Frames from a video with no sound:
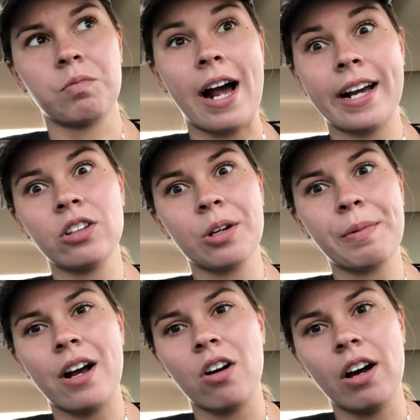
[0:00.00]
I can look
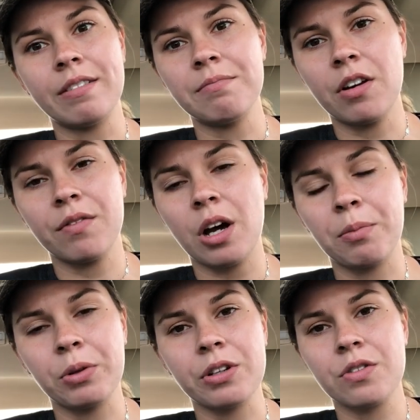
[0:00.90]
back on a
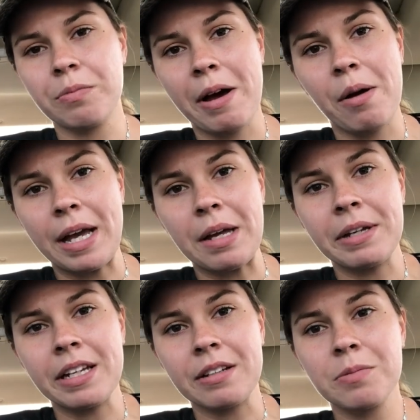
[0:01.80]
couple years from now
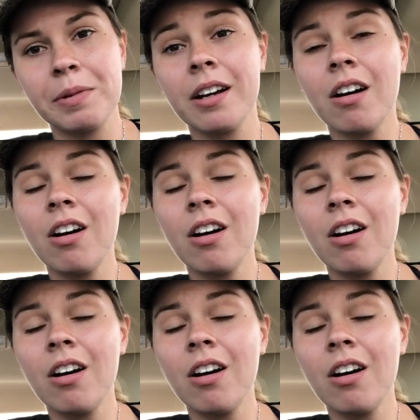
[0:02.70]
maybe and just be like